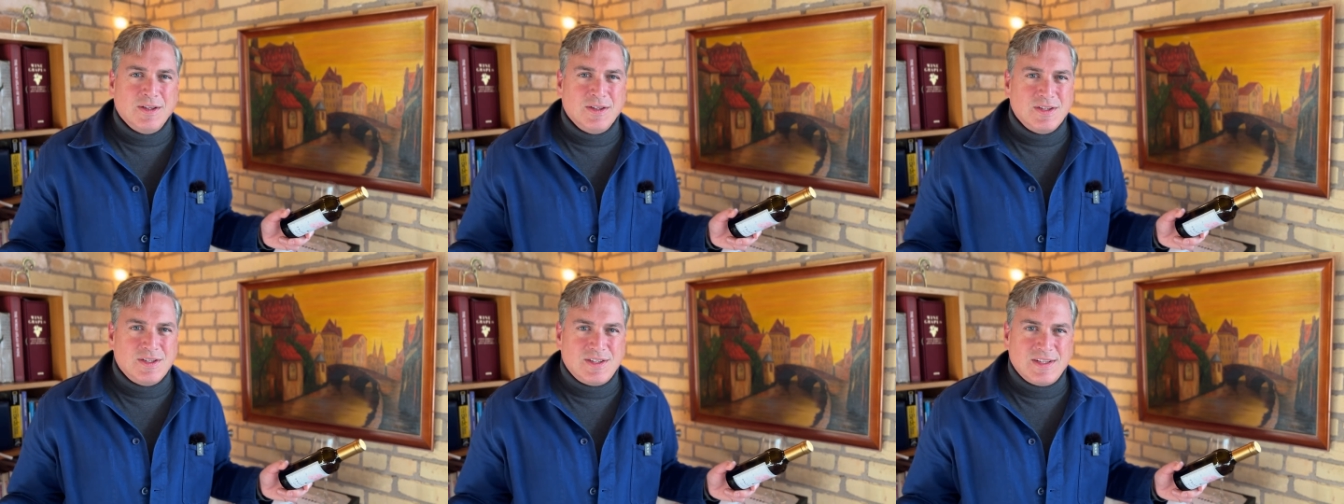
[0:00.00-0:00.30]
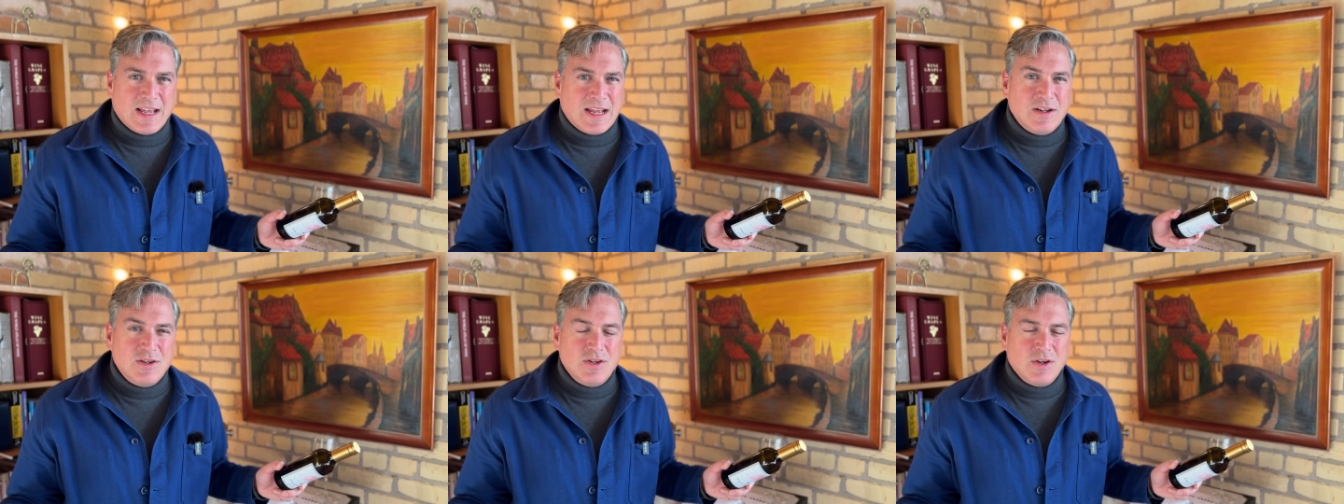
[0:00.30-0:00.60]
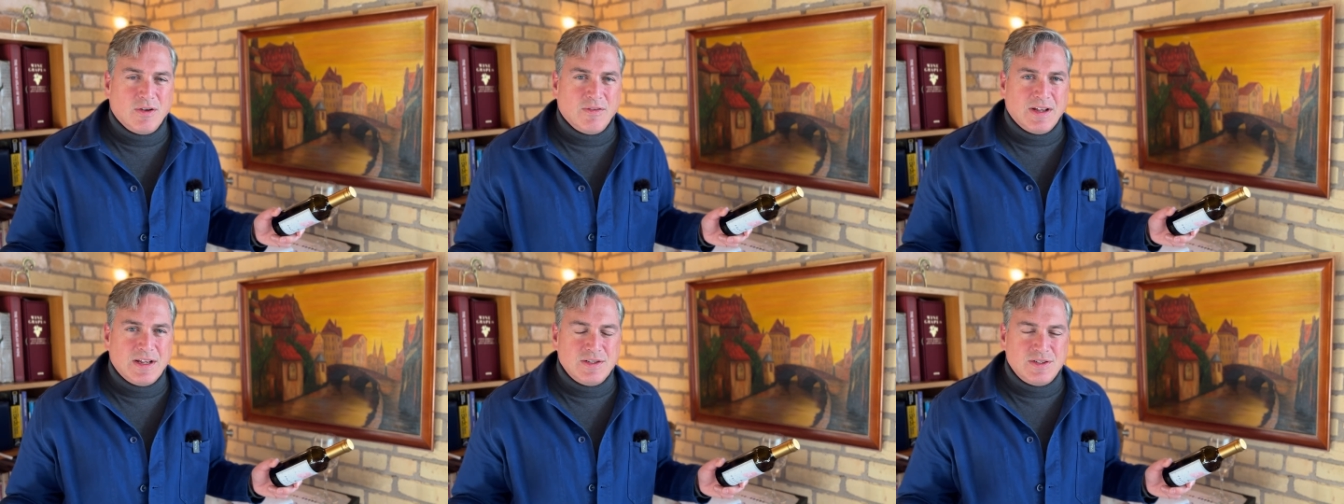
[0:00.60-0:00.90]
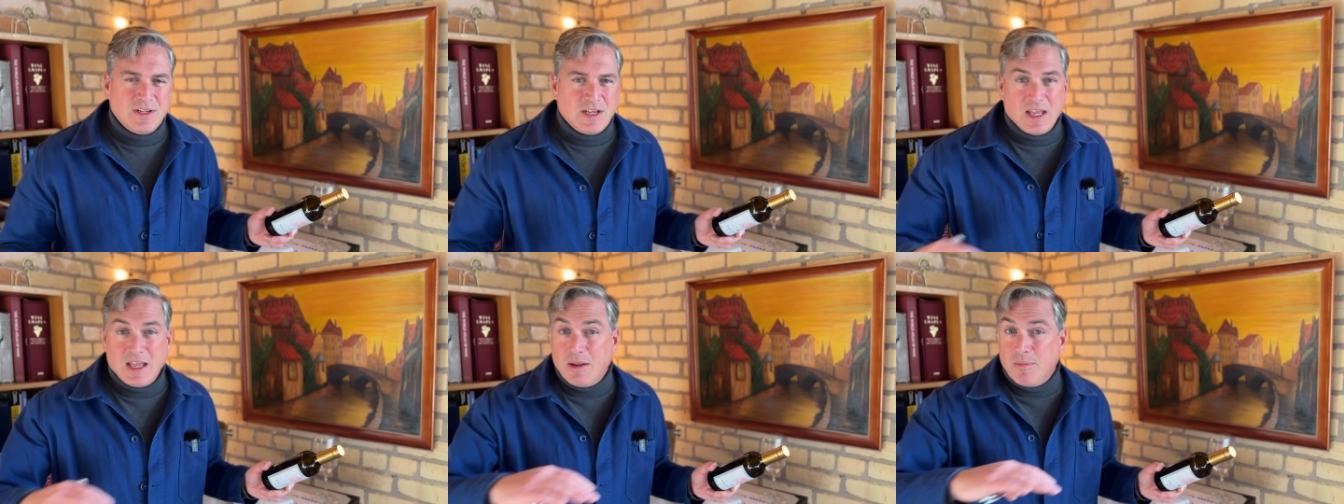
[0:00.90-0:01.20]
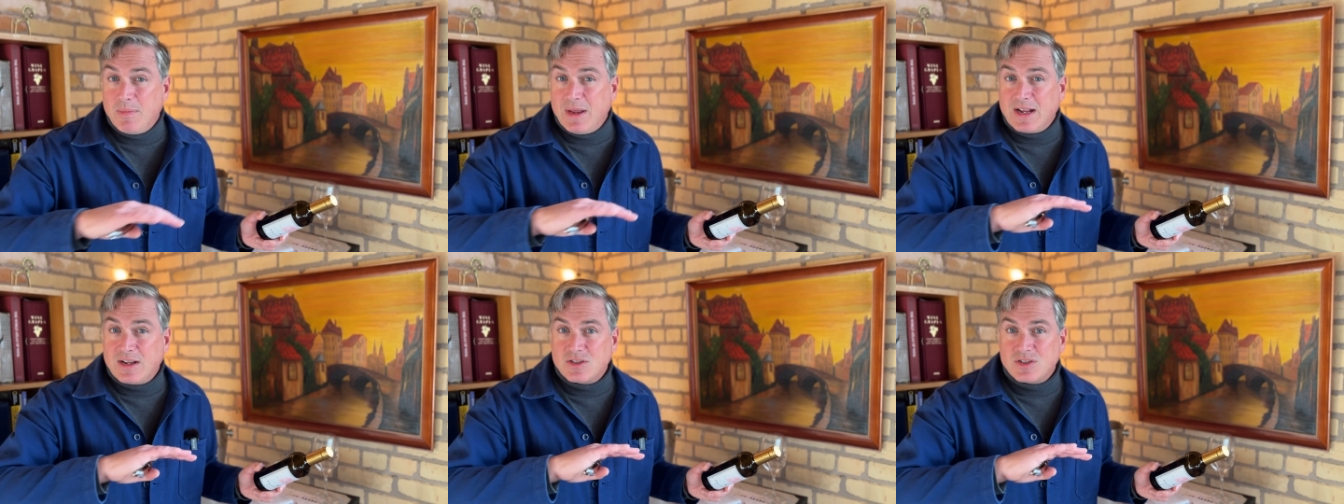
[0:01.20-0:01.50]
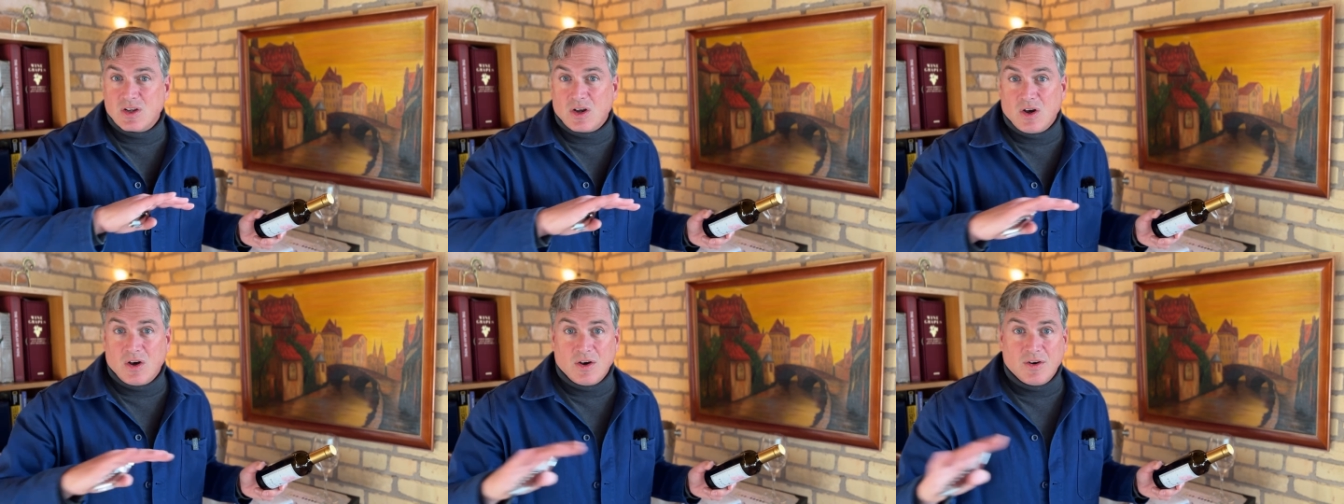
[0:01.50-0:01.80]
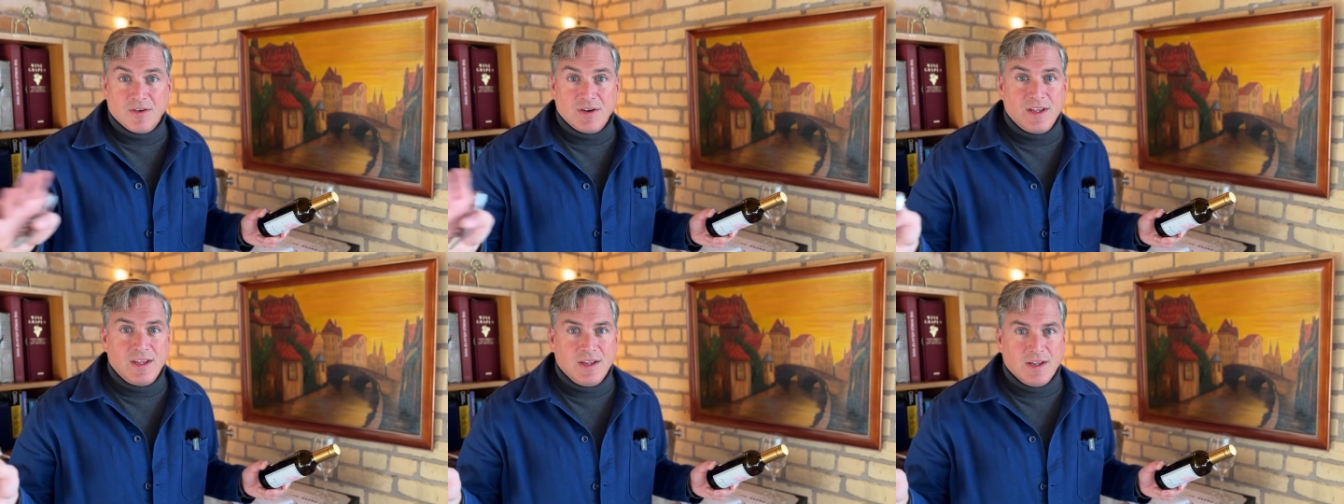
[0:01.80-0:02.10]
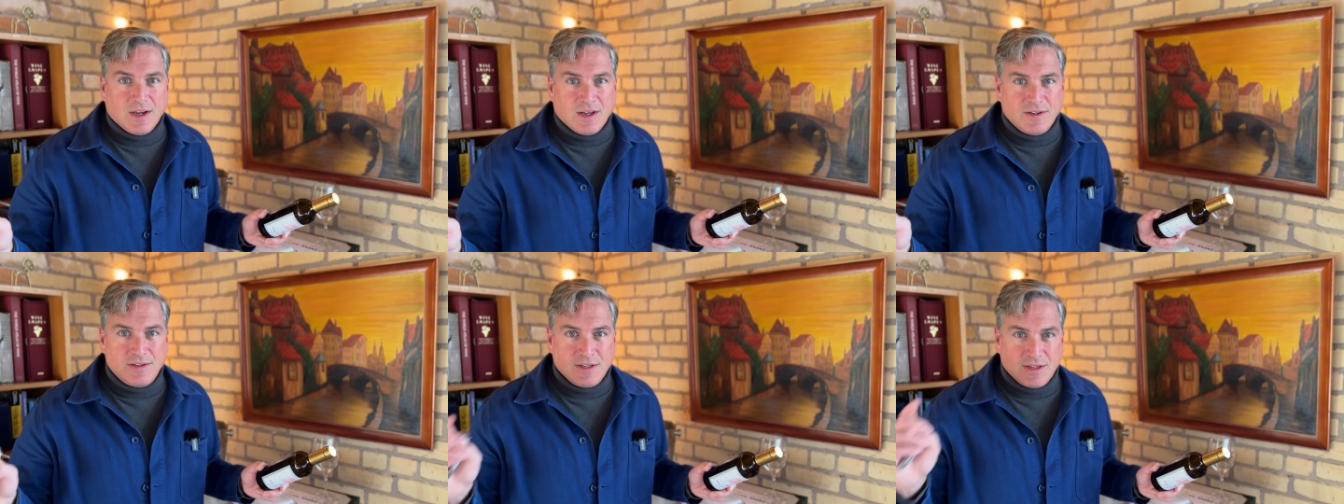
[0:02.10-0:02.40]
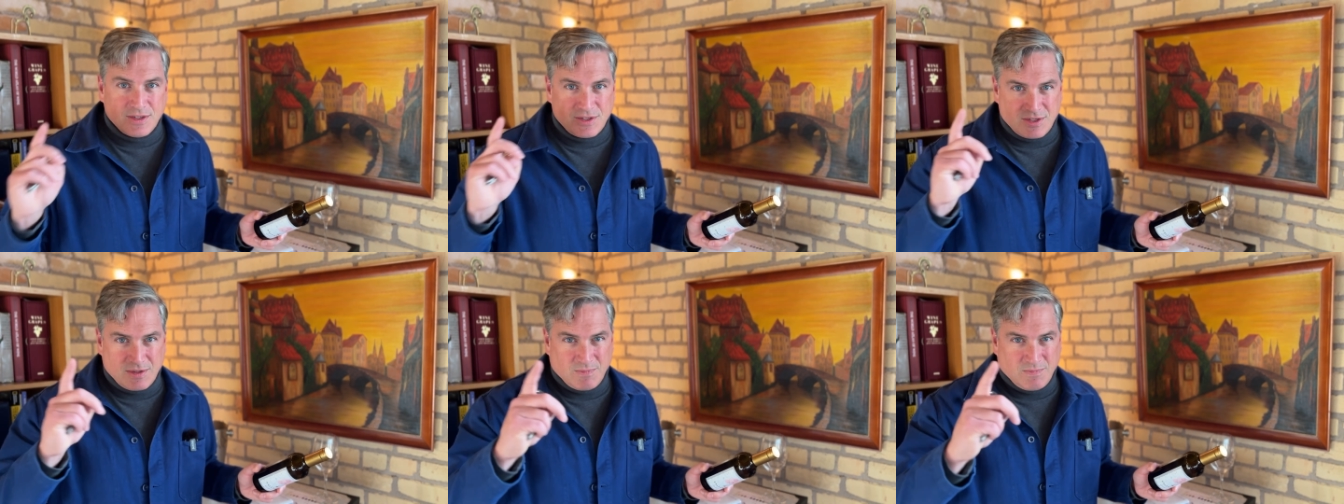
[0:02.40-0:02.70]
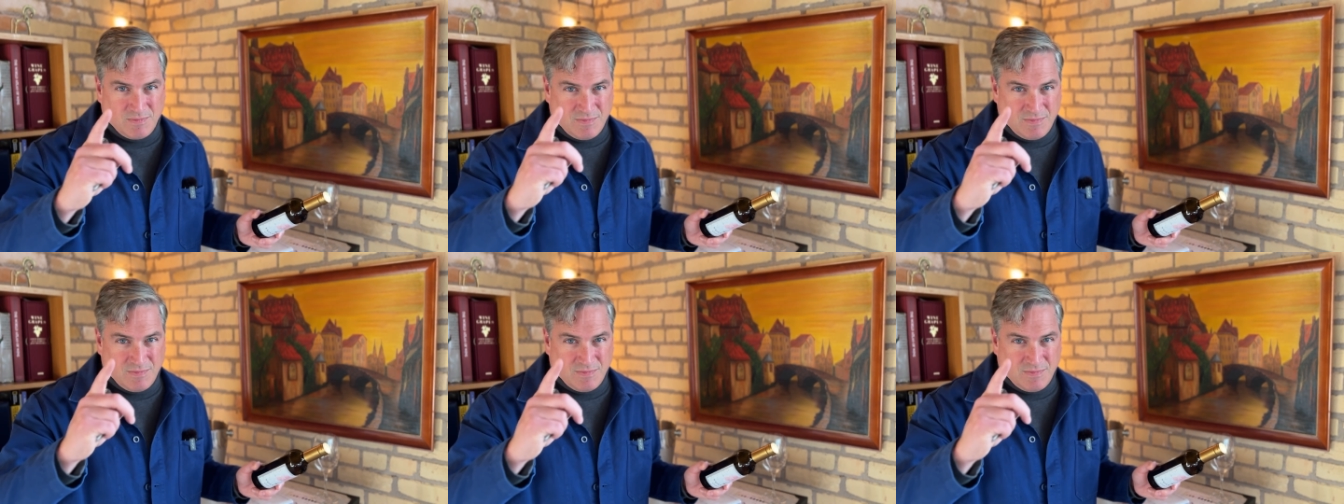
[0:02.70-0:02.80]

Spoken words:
Sangiovese. It makes all Chiantis.